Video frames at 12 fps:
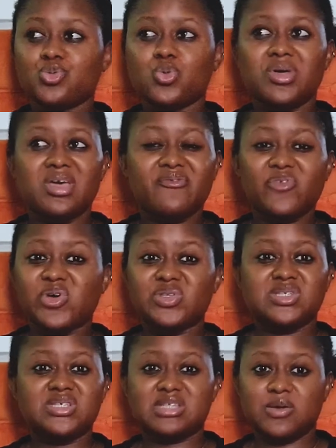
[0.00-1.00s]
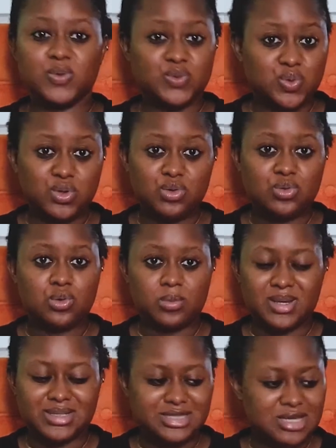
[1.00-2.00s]
to whatever it is that was going on
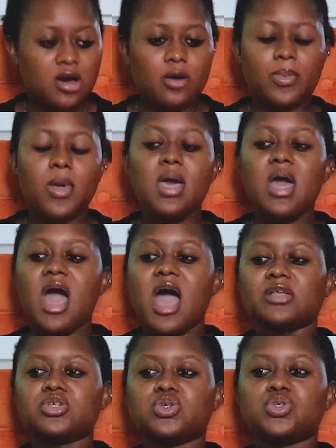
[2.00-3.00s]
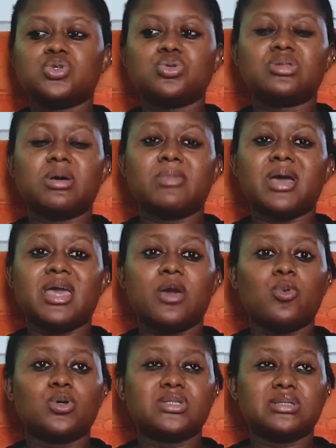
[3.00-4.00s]
my scalp. I just knew that my hair
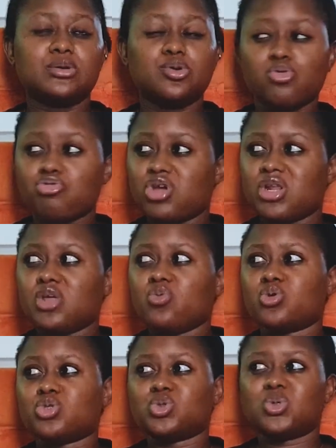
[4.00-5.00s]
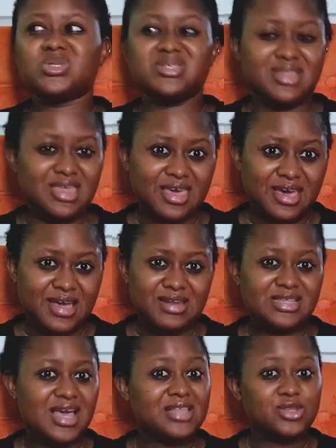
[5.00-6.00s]
wasn't growing, it was just there
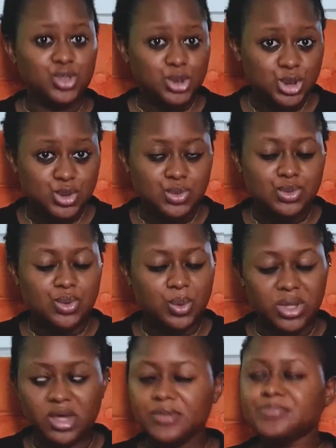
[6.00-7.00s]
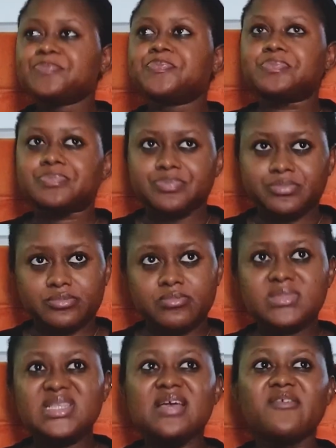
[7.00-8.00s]
and it had issues. Okay,
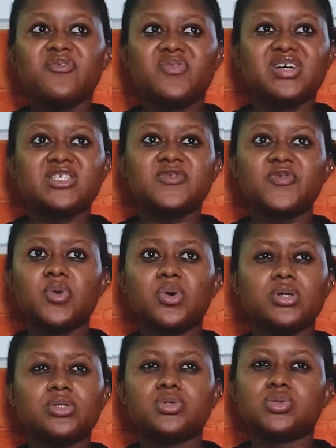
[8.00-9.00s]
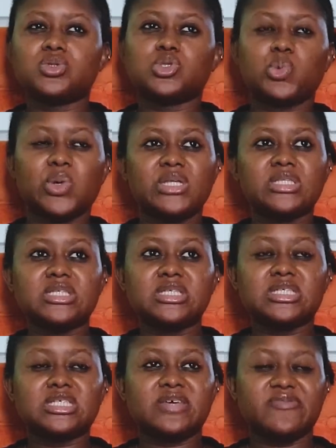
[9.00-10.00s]
fast forward to
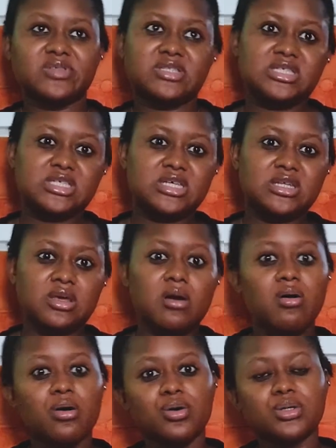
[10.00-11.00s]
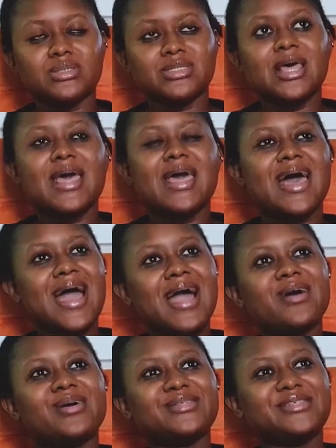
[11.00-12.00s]
2017 August.
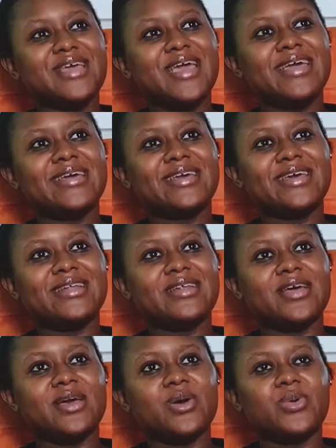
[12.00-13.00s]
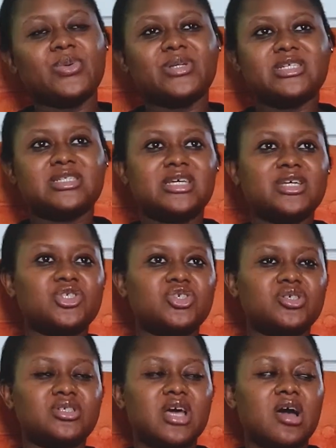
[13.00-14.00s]
I cut the hair again with the
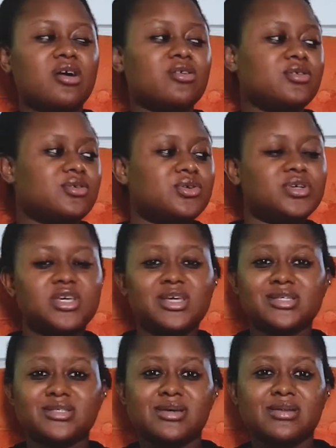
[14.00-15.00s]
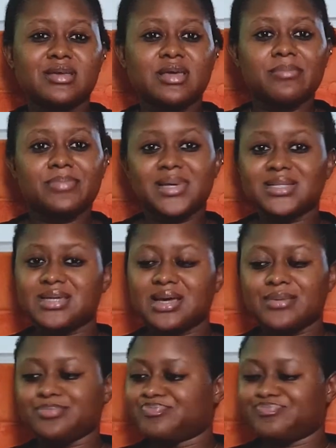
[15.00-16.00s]
intention that, oh, okay, it's gonna get
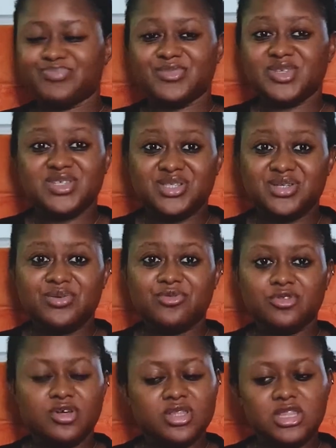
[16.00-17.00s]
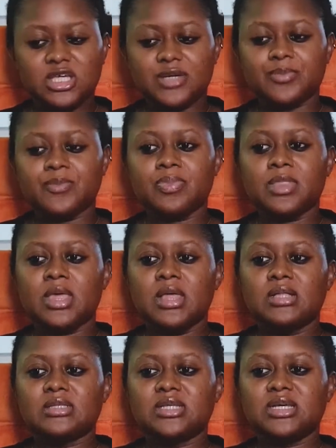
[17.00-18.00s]
better. Still nothing.
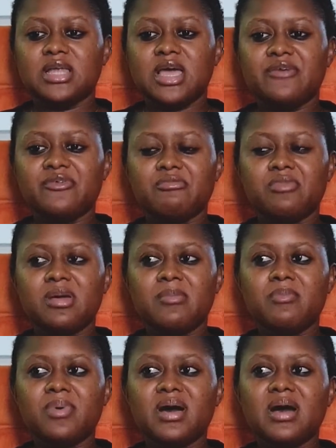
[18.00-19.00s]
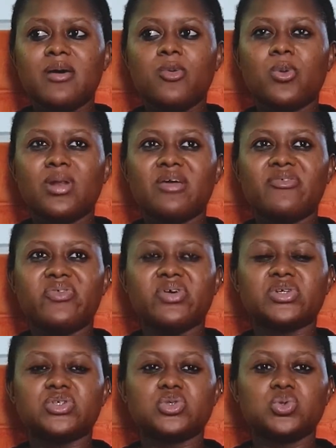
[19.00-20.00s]
Then I remember when I
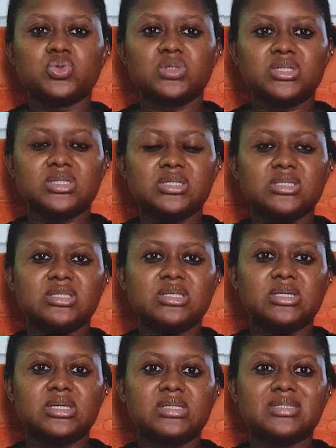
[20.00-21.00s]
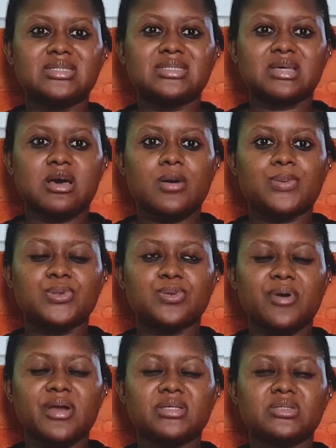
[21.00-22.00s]
first noticed the scalp
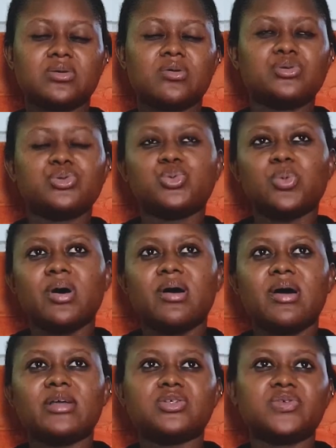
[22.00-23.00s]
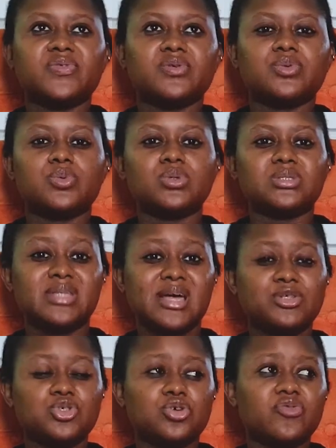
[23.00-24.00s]
psoriasis. All the while I just felt it was
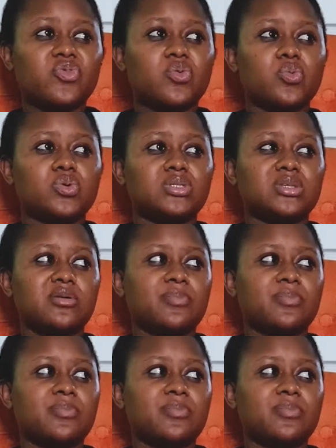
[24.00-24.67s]
dandruff, it was